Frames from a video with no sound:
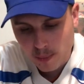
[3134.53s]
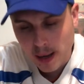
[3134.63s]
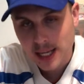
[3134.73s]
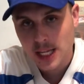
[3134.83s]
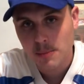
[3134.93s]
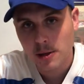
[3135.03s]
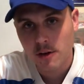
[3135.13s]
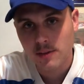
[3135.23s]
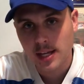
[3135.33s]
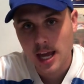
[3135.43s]
my key player
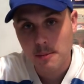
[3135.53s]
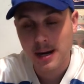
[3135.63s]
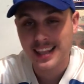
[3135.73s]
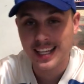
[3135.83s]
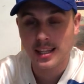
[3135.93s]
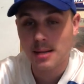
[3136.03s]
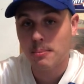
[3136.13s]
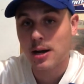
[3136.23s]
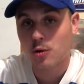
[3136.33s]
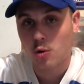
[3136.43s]
of the game, and I think the
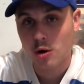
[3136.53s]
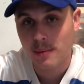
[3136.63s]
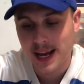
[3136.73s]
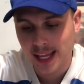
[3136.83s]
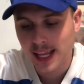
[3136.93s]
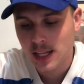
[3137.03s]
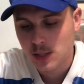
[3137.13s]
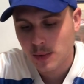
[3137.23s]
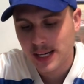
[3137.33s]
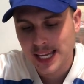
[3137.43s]
better quarterback in
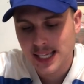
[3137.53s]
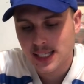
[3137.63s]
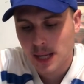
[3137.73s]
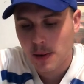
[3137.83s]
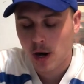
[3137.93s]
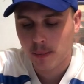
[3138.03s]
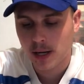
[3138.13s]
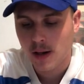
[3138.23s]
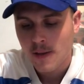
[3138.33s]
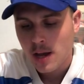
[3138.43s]
this one, is Sam
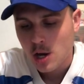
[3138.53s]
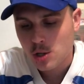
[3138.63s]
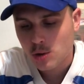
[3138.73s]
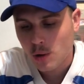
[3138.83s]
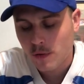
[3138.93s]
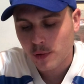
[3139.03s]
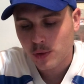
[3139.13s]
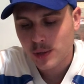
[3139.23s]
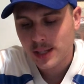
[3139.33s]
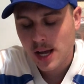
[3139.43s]
Hartman, who's thrown for
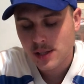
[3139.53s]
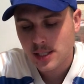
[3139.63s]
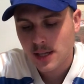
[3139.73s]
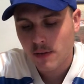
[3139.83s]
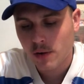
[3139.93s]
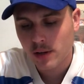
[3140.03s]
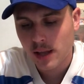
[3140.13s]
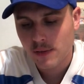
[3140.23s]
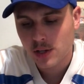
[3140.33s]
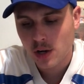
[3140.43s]

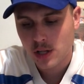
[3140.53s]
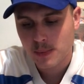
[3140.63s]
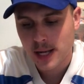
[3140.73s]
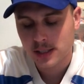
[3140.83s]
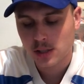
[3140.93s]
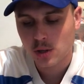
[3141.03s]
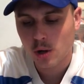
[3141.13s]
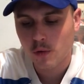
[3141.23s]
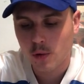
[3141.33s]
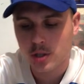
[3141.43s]
3,711 yards passing,
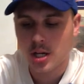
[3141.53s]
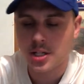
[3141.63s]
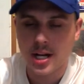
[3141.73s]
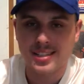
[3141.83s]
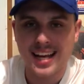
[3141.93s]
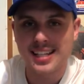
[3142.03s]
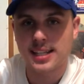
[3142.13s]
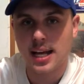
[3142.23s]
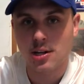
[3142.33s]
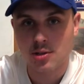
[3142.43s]
34 touchdowns, and
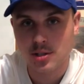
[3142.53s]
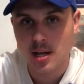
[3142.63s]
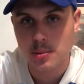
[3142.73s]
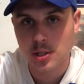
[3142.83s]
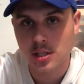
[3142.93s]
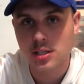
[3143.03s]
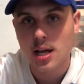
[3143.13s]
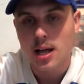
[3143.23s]
10 interceptions.